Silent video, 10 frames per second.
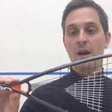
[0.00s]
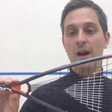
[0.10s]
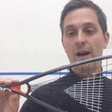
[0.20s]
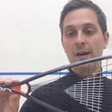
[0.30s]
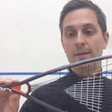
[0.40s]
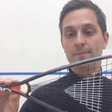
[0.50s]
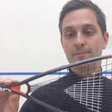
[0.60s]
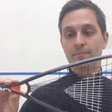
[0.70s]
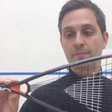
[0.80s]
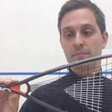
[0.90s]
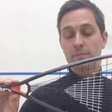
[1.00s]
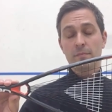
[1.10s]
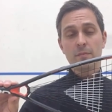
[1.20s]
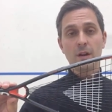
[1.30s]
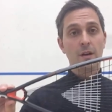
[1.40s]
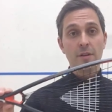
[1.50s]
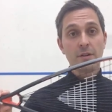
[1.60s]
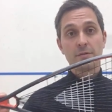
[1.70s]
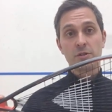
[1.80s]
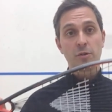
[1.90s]

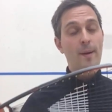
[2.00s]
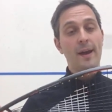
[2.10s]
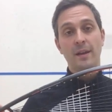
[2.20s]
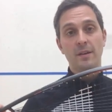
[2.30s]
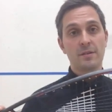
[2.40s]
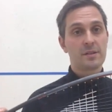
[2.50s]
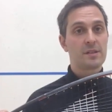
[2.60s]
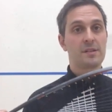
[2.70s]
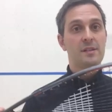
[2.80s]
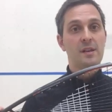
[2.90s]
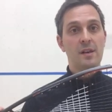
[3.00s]
Although Shorebaggy uses